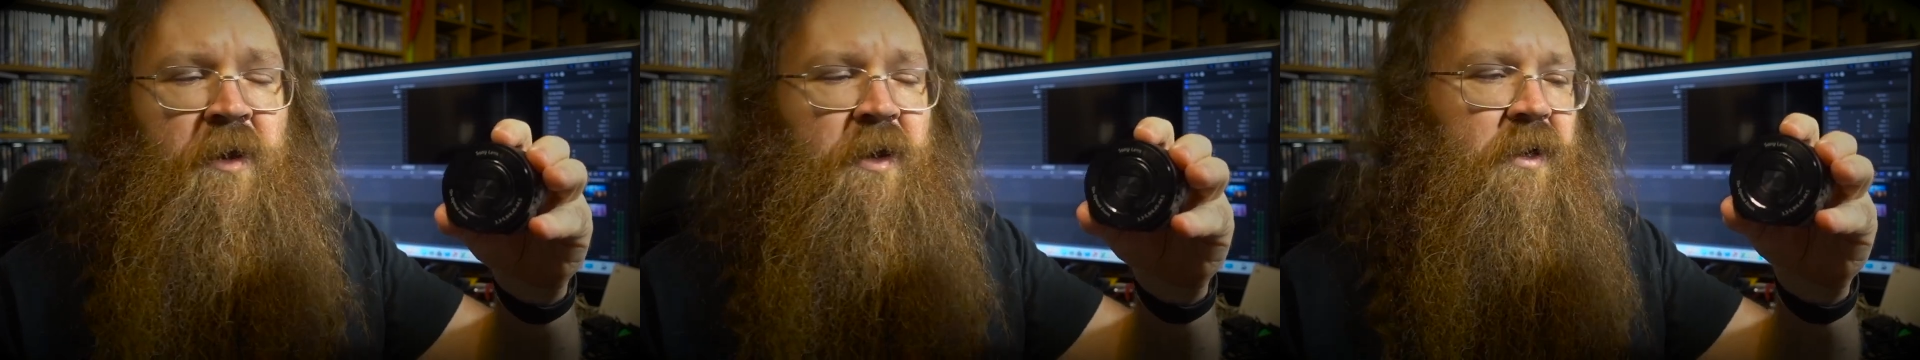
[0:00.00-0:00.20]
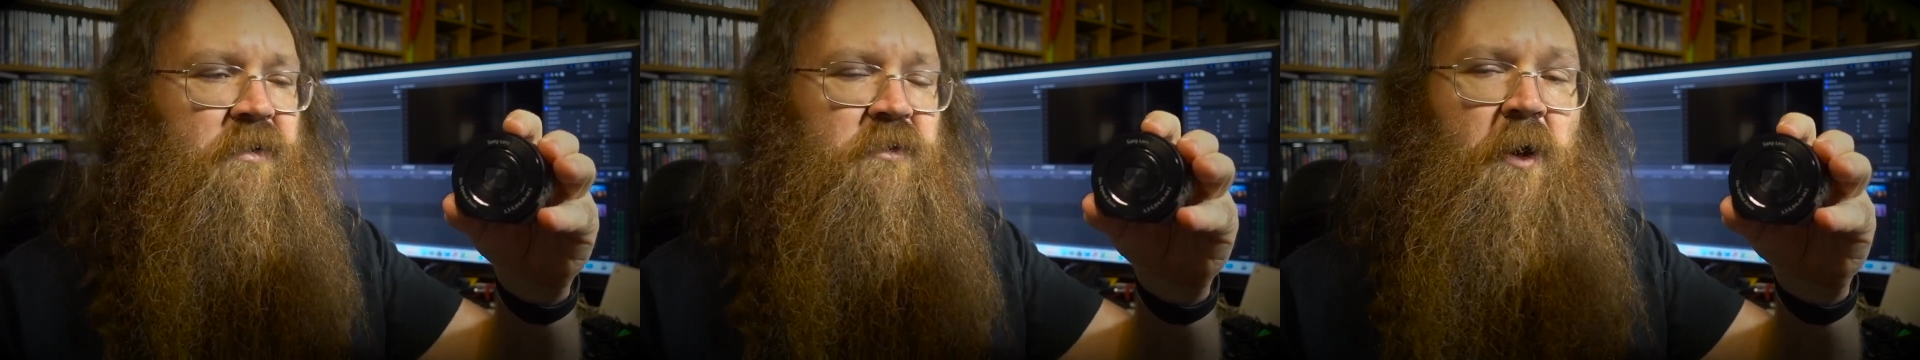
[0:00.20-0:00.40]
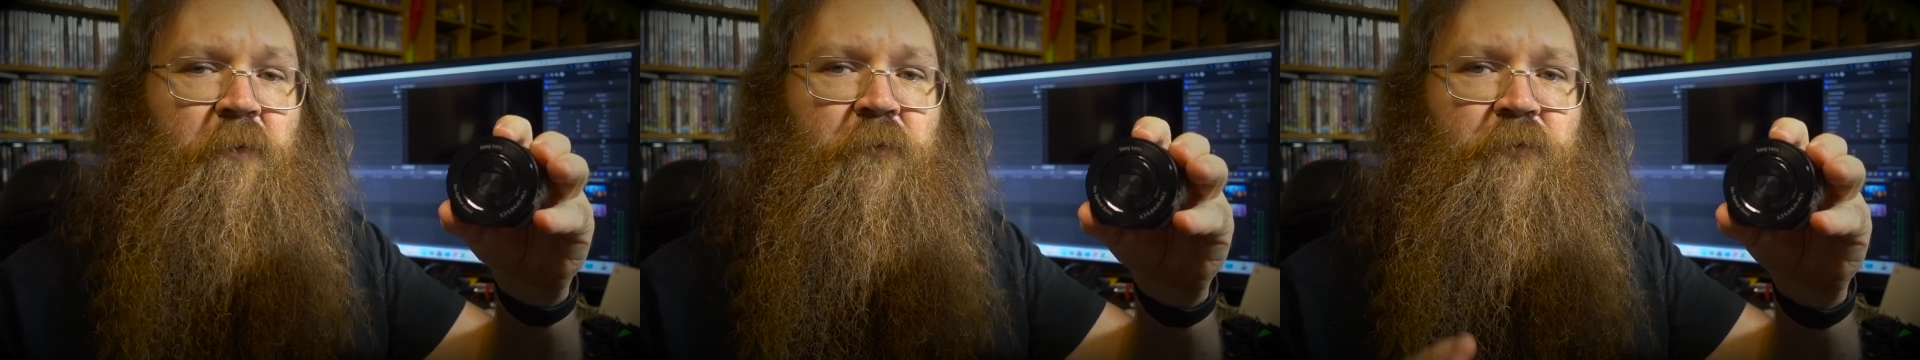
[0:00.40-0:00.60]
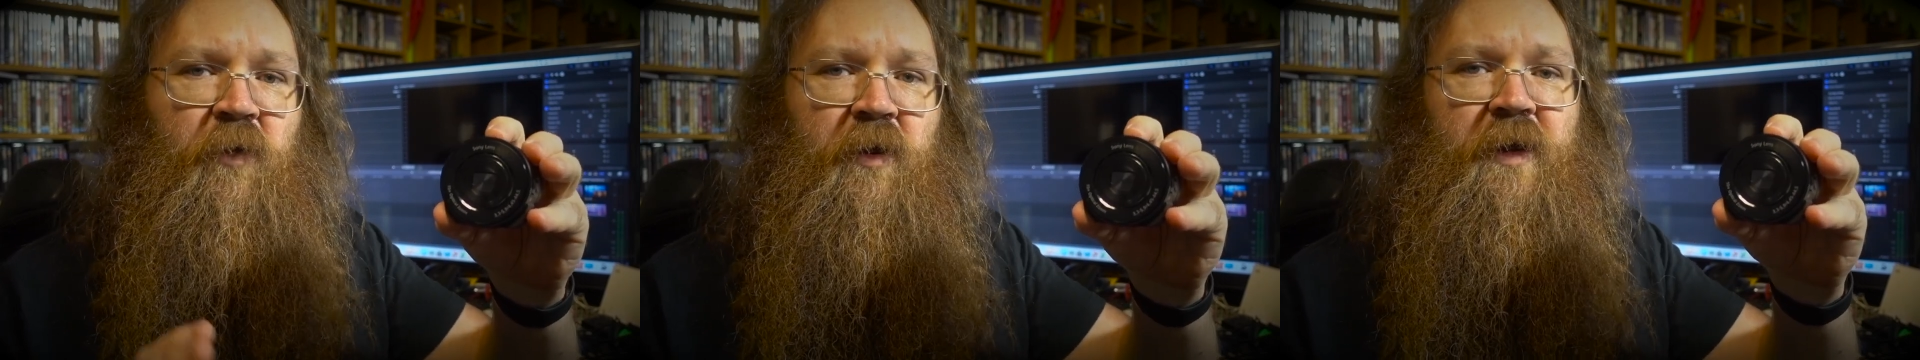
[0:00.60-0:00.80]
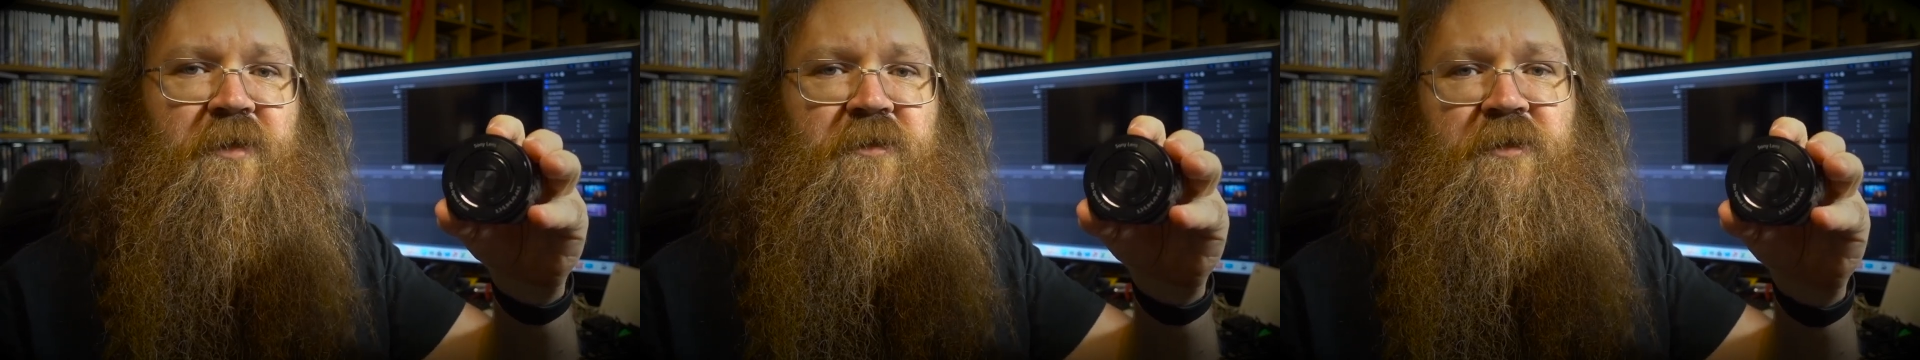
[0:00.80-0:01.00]
and it's got
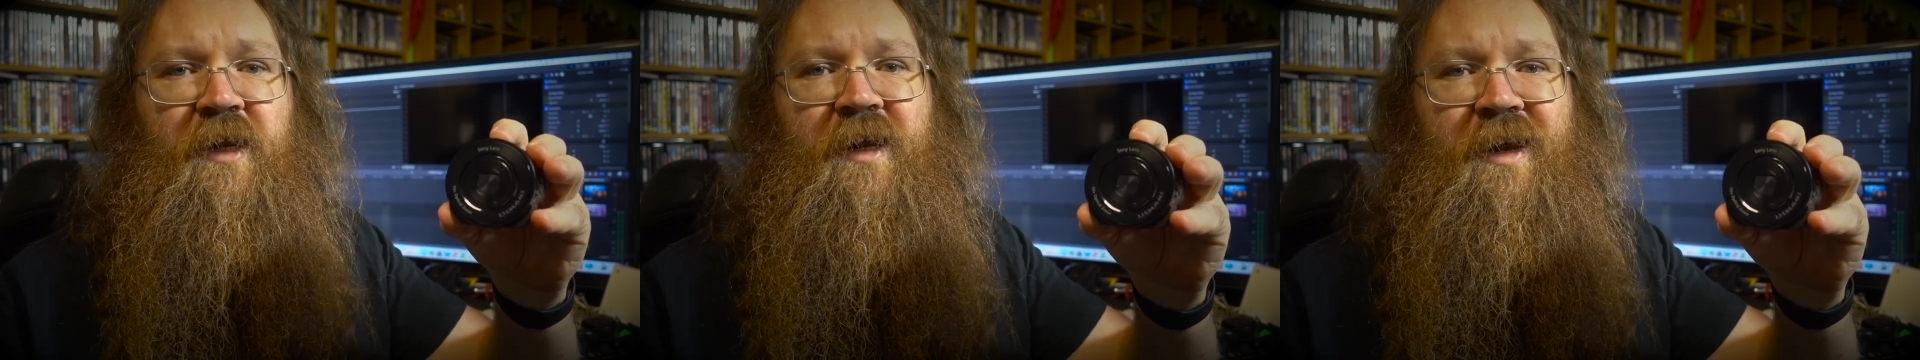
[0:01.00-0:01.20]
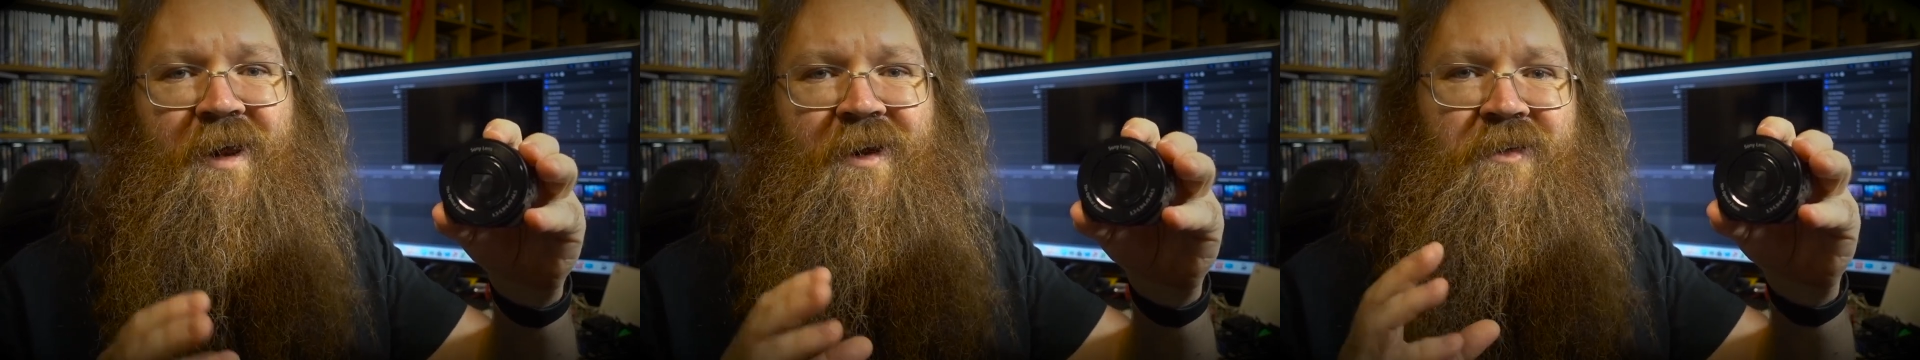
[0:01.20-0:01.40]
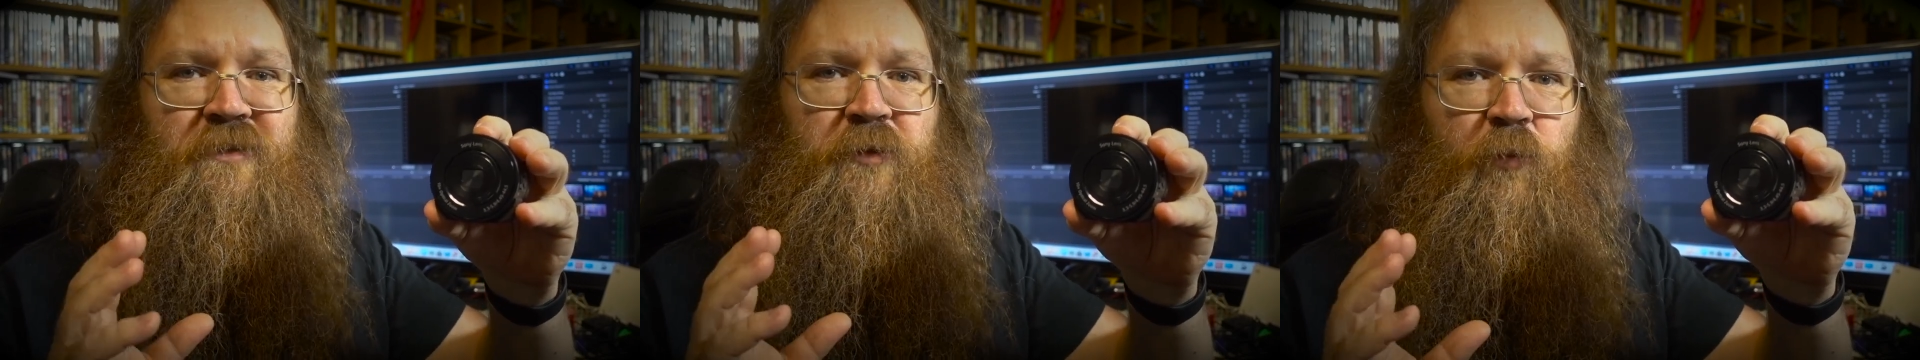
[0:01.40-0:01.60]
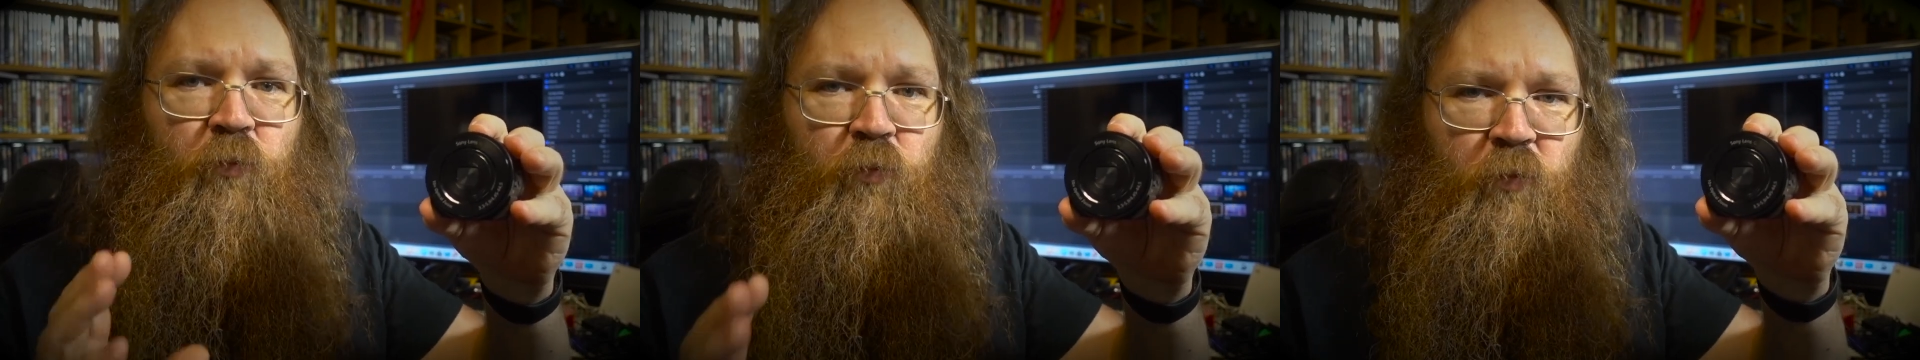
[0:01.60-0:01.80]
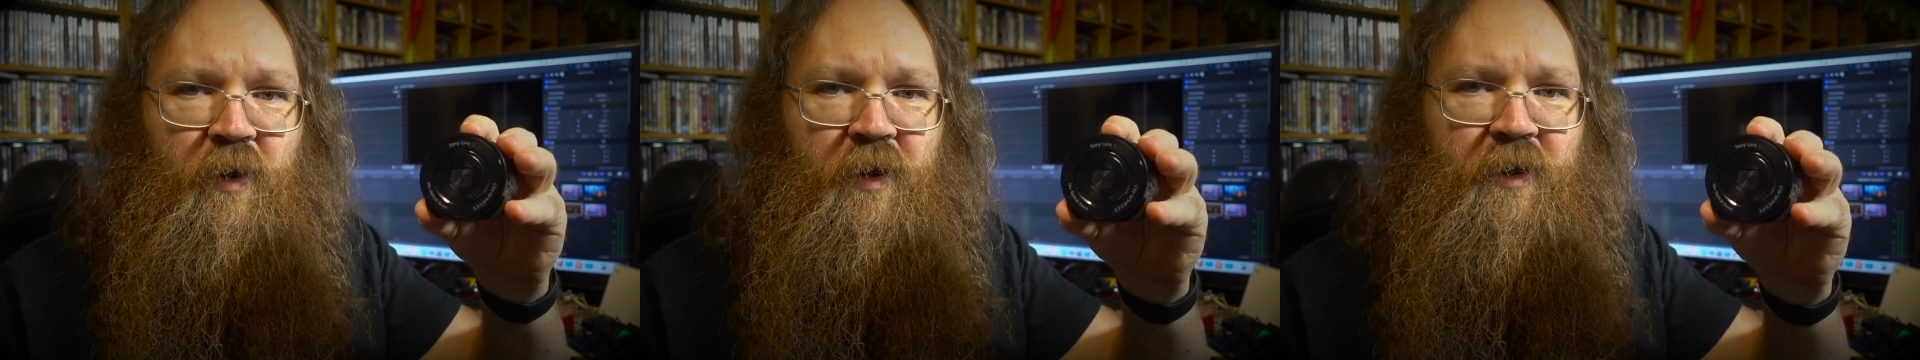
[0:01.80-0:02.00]
full HD, and it's a
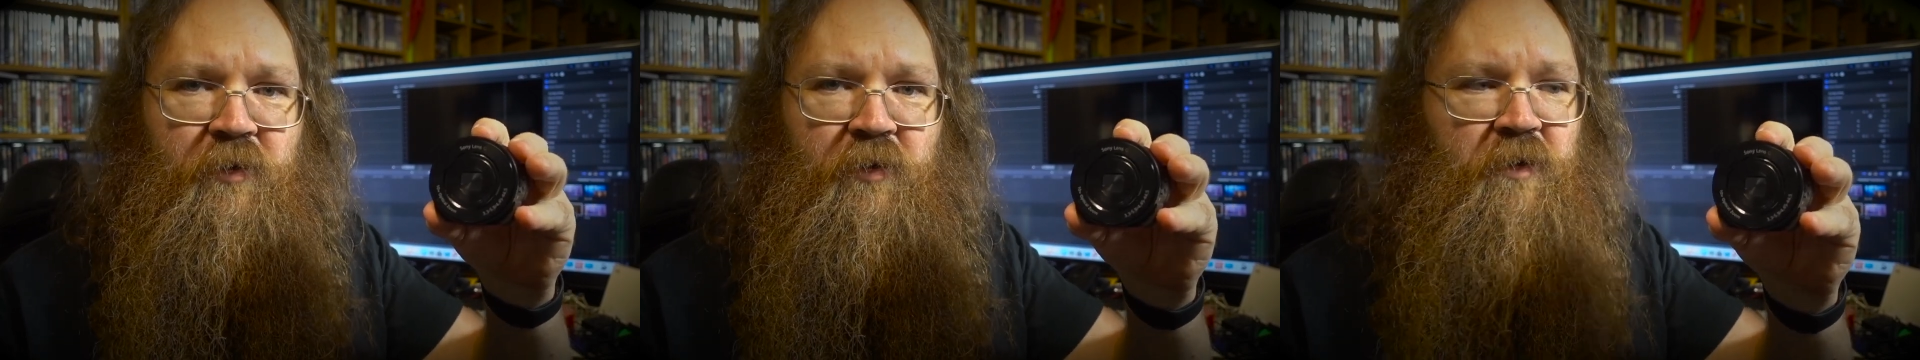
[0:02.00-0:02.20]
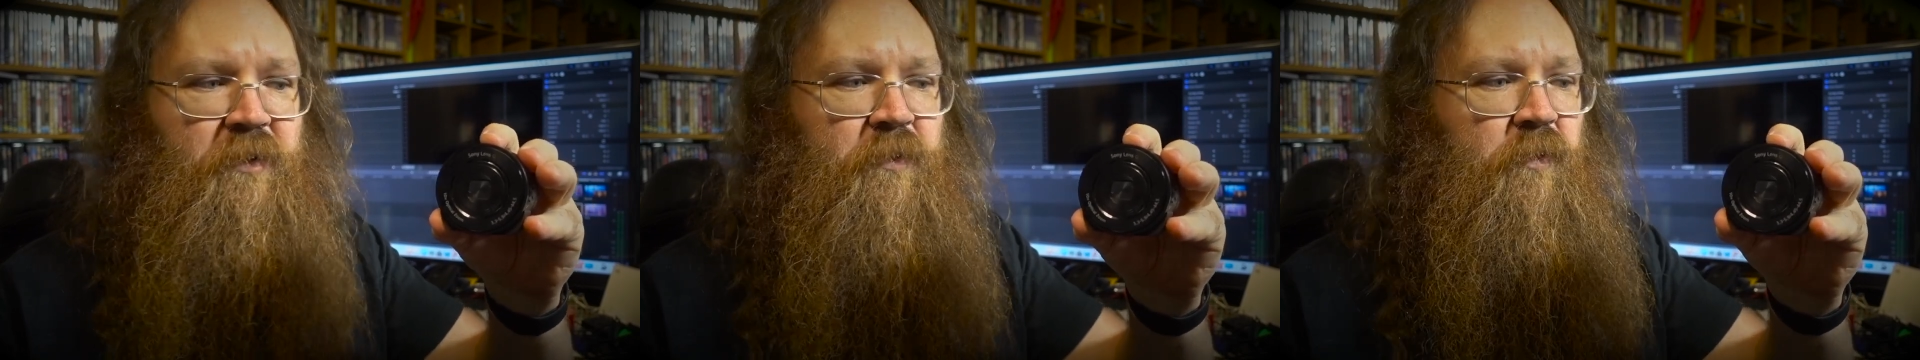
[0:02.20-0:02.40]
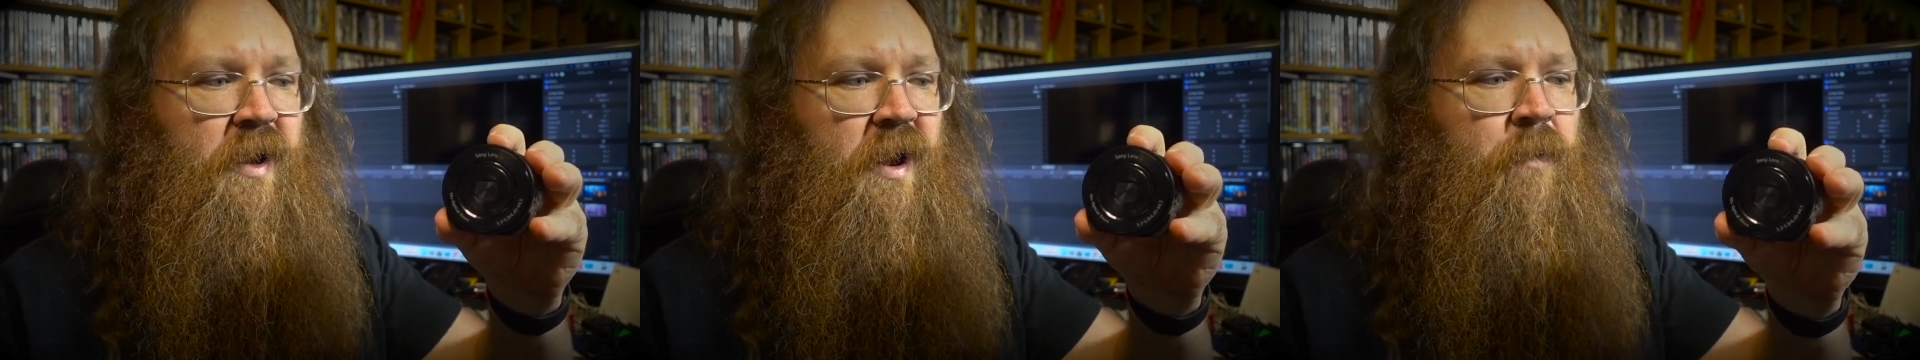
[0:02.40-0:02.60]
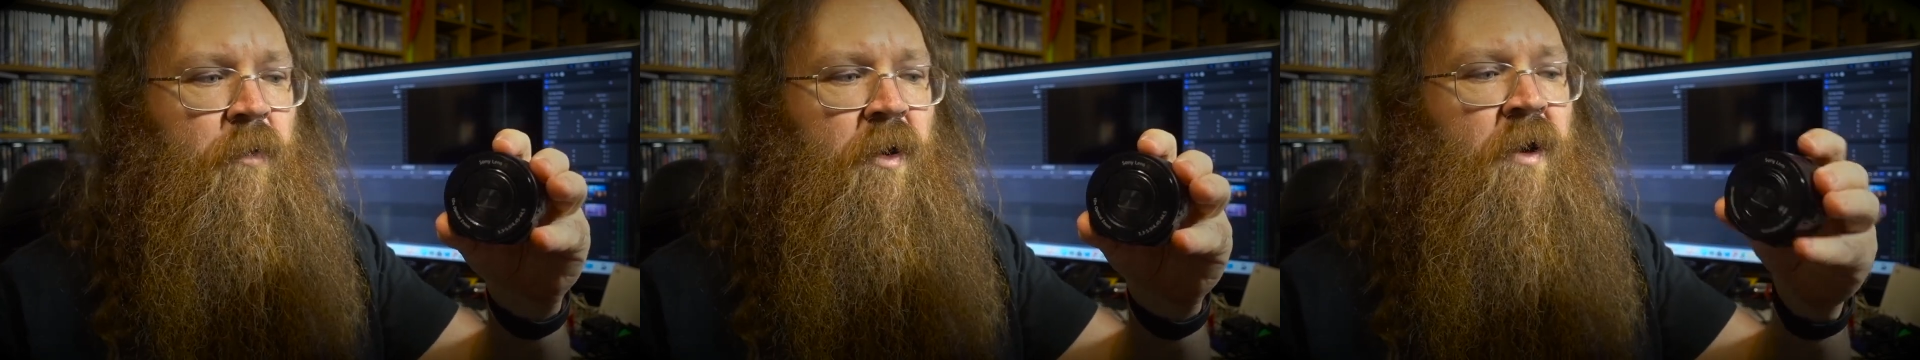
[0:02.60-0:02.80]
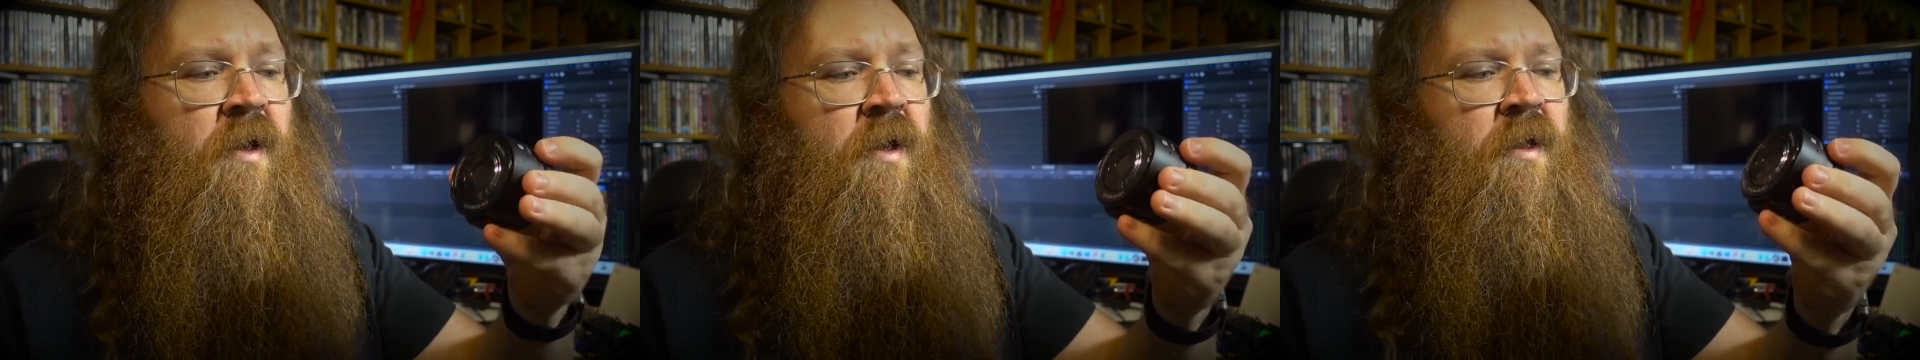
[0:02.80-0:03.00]
really good little camera.